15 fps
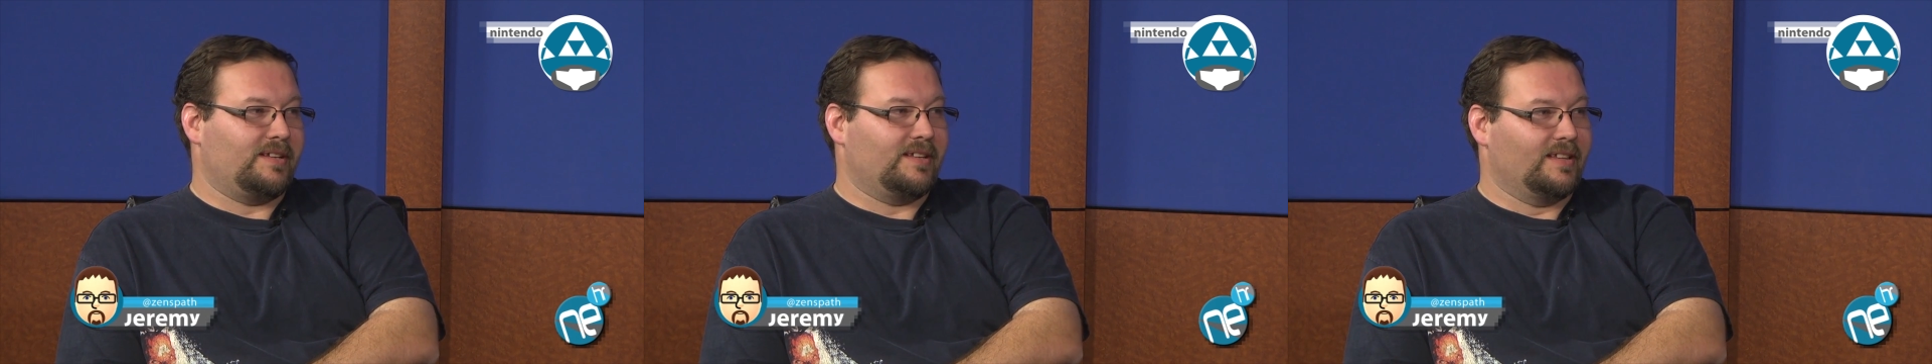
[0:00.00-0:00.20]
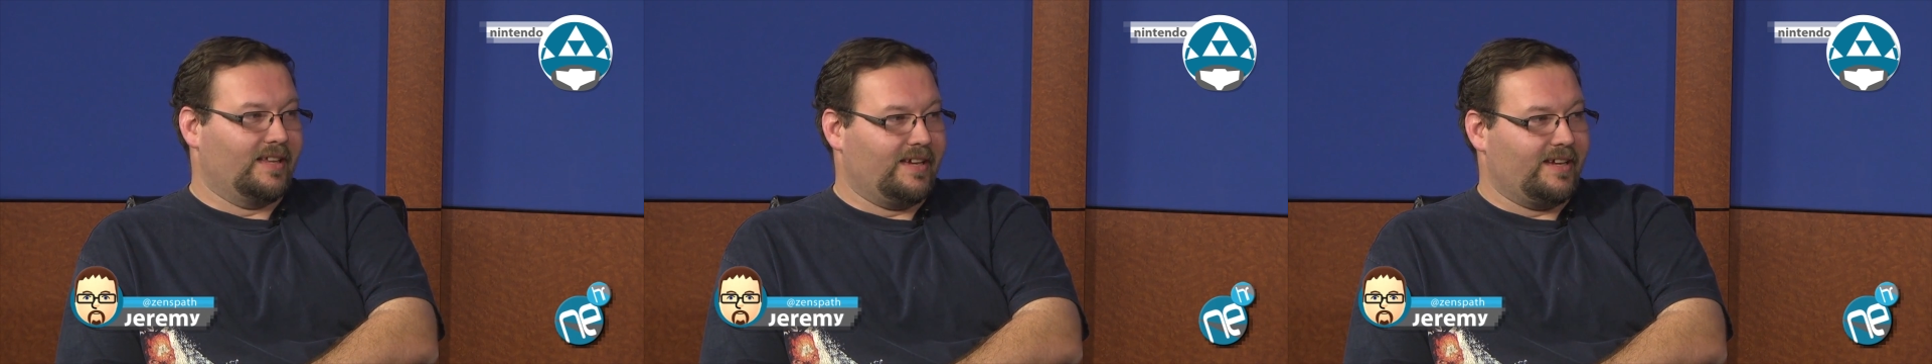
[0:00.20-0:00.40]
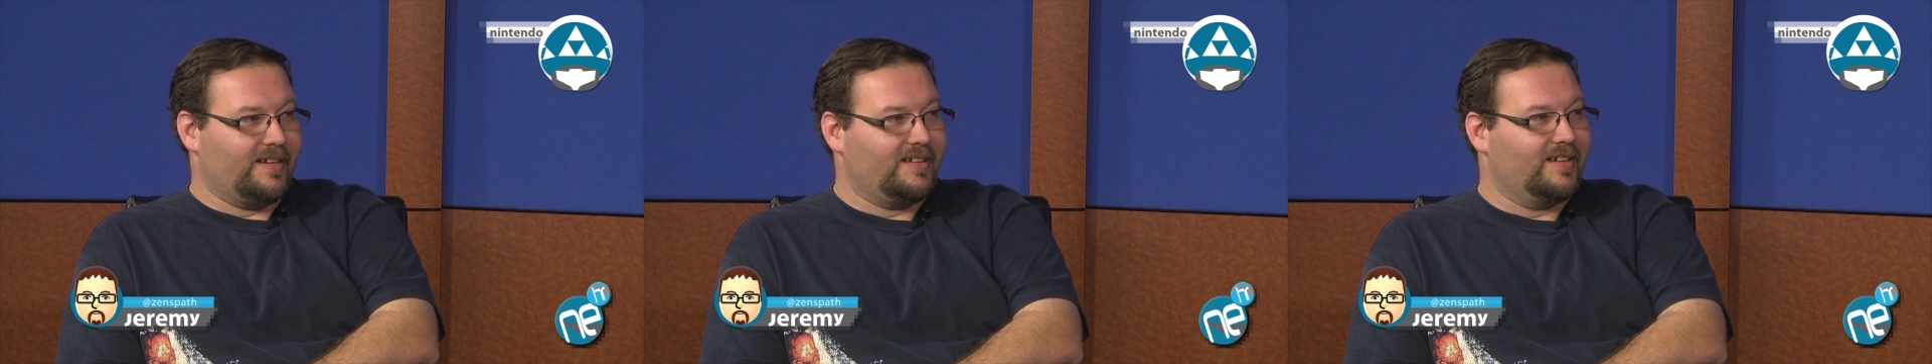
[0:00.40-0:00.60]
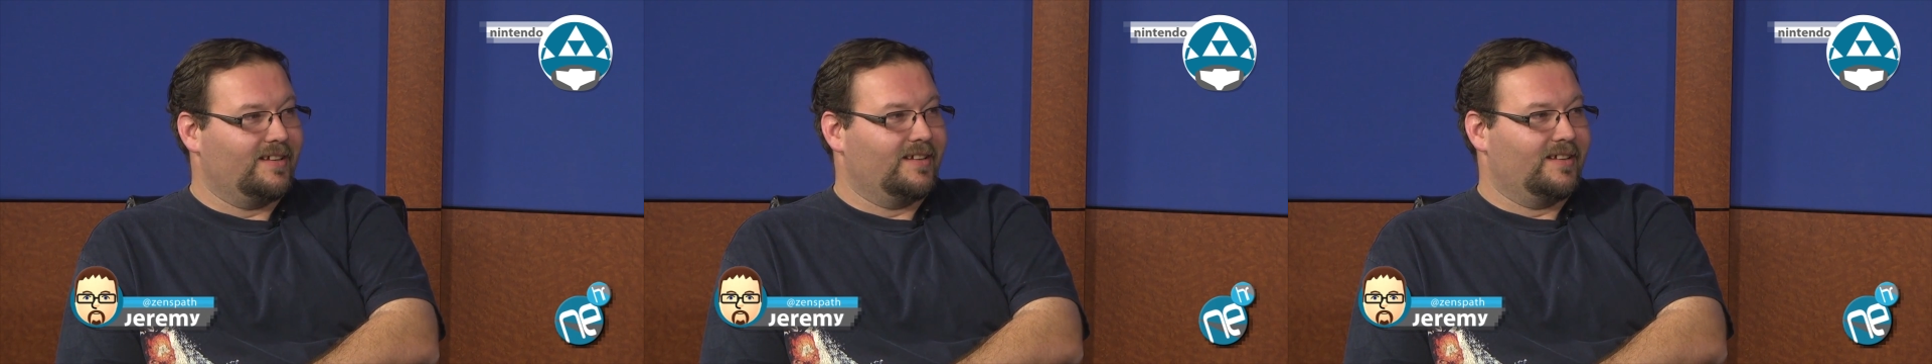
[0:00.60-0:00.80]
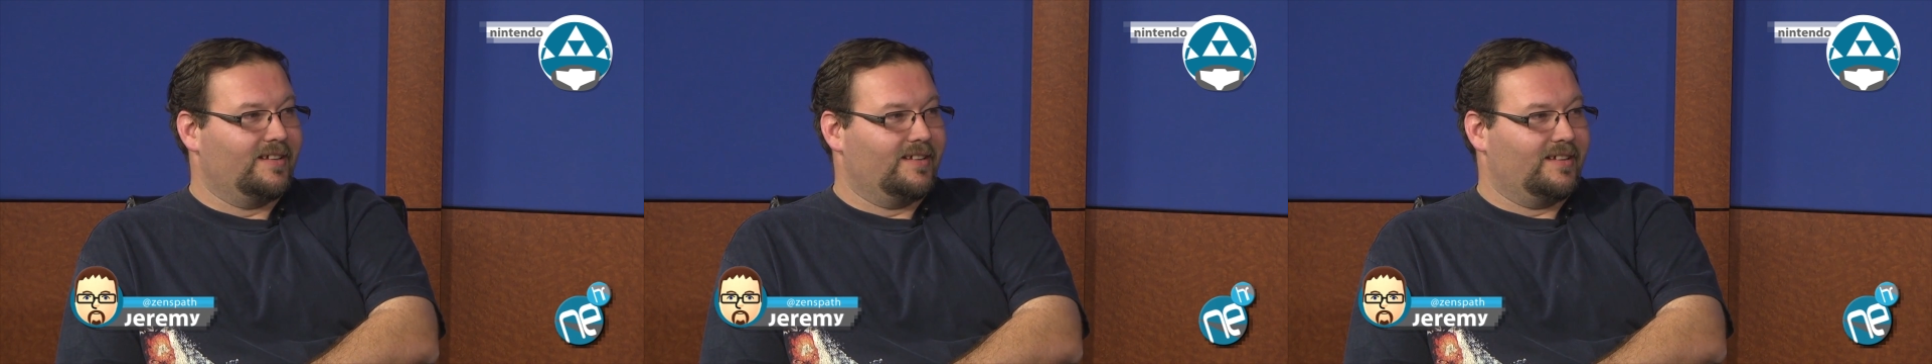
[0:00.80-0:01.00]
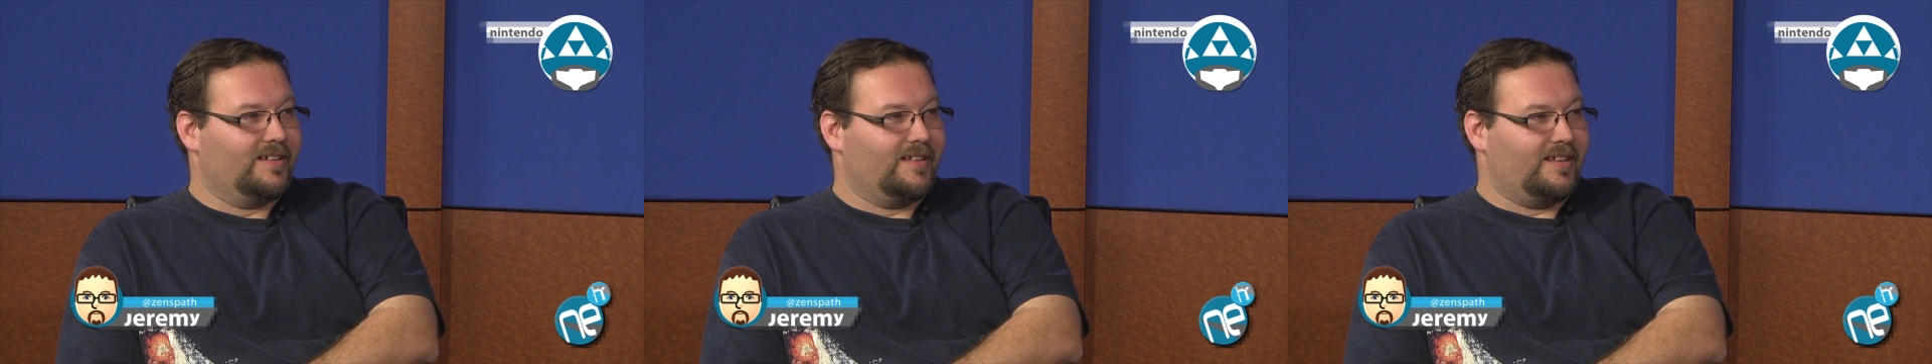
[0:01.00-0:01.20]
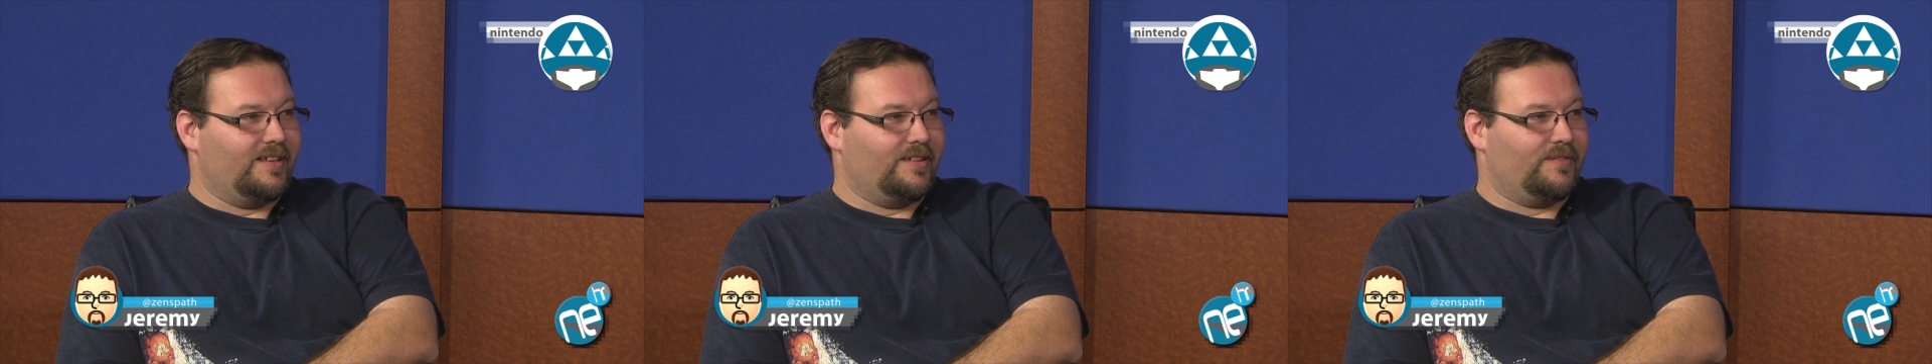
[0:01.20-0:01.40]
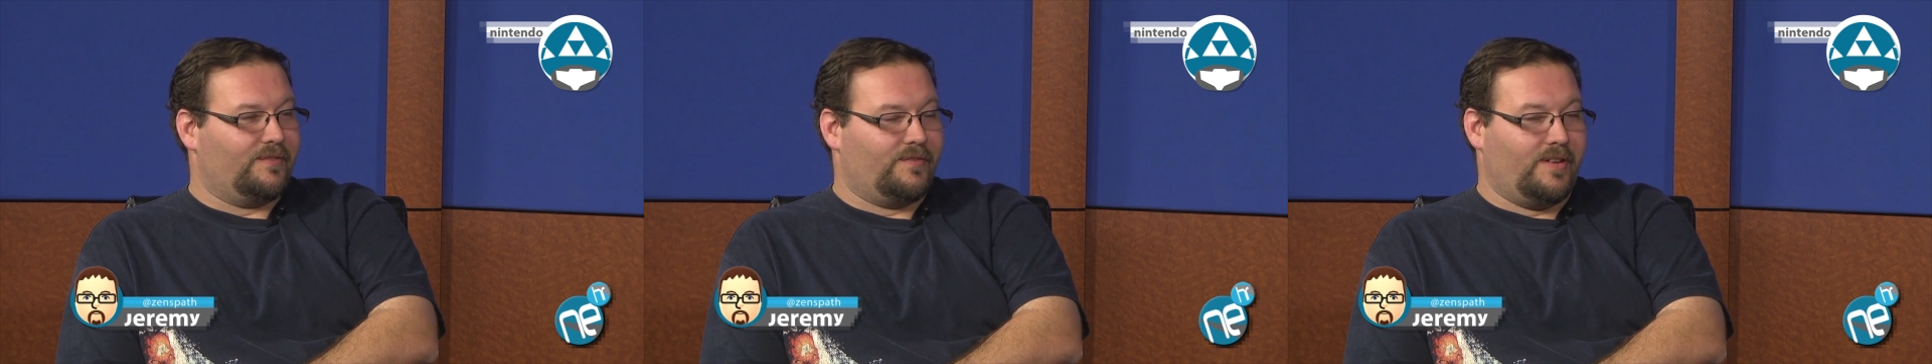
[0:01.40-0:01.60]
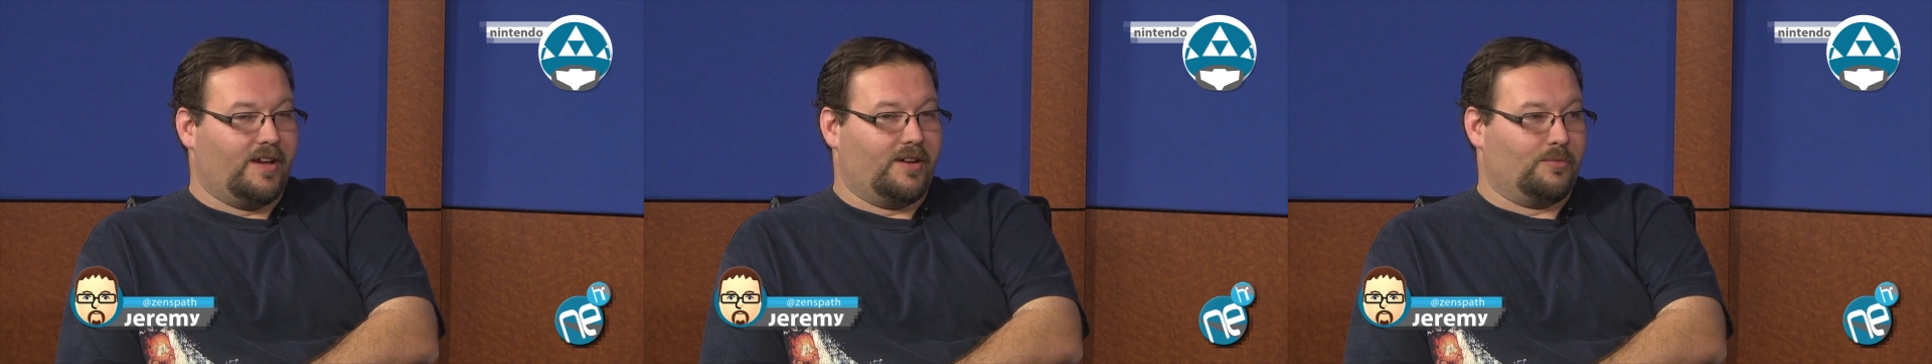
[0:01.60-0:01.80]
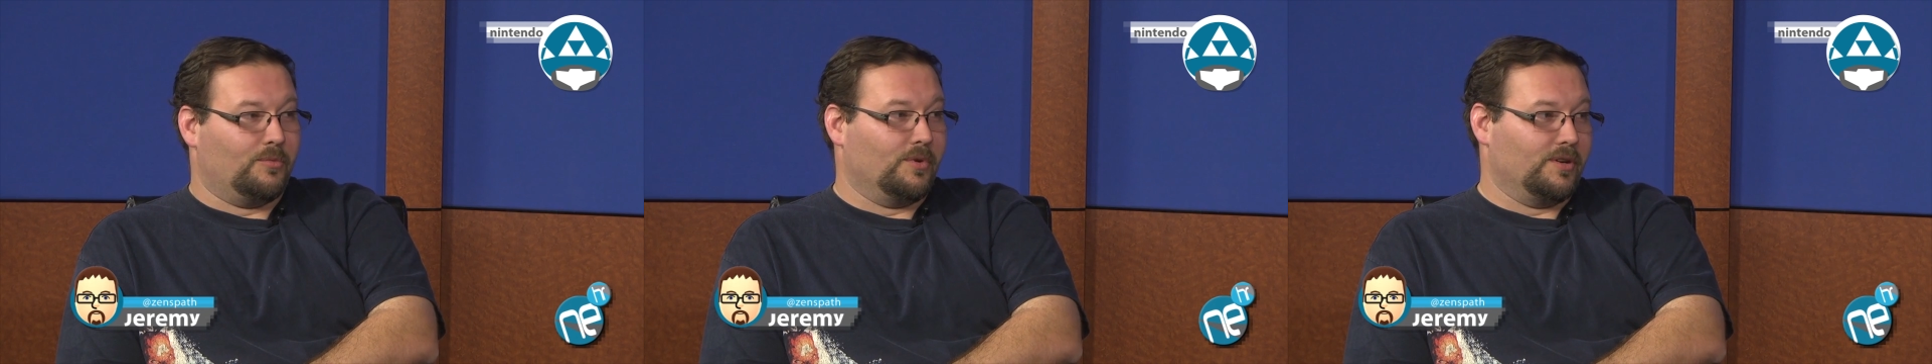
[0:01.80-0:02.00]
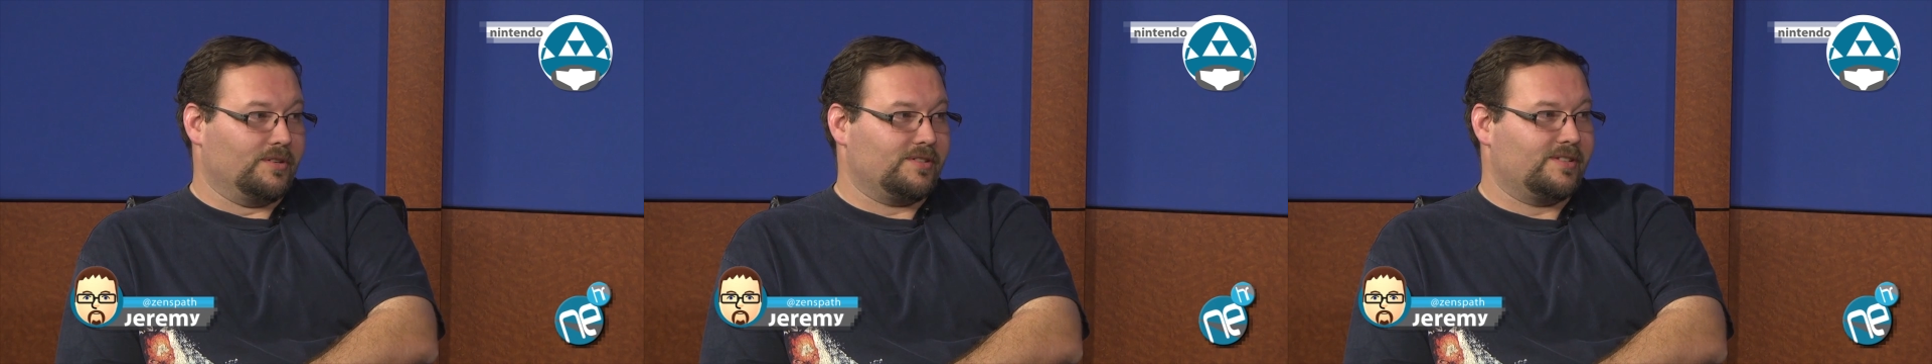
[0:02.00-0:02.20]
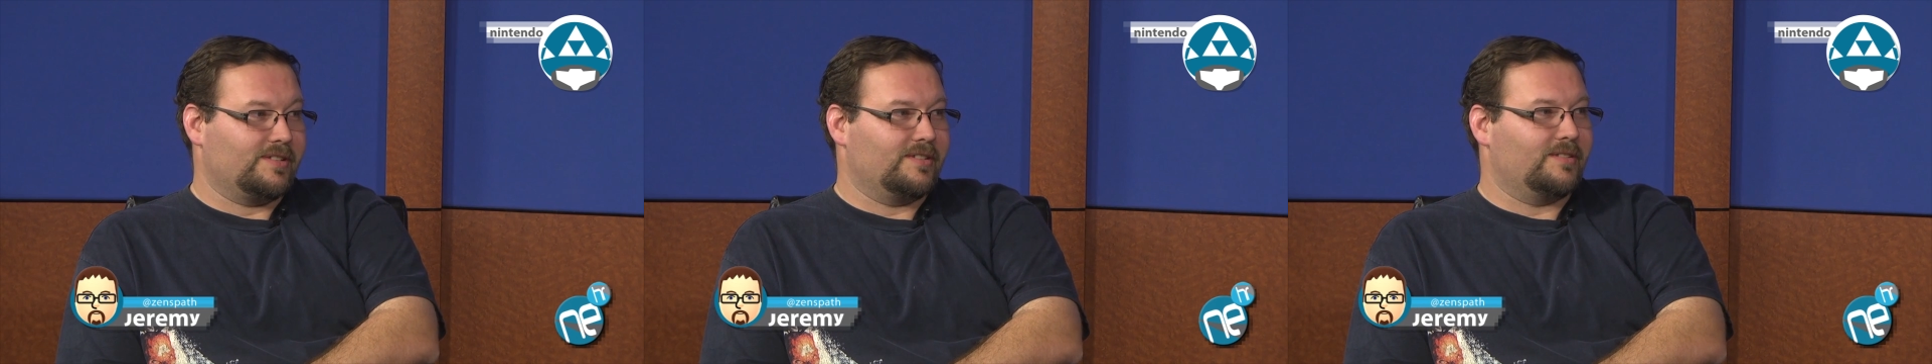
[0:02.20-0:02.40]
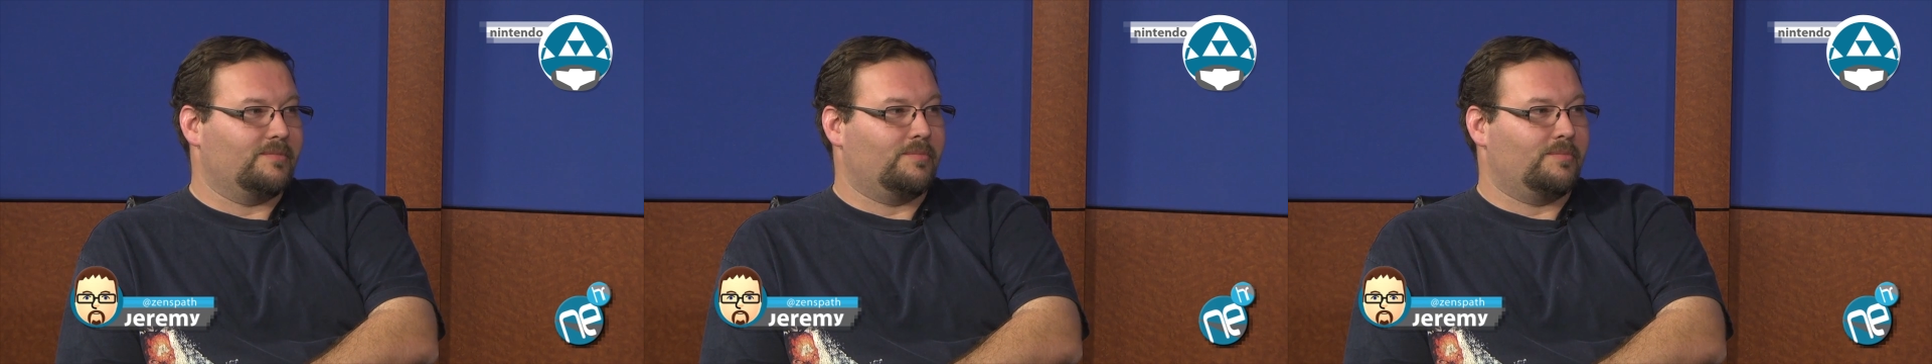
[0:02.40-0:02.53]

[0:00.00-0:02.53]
delayed, if not worse.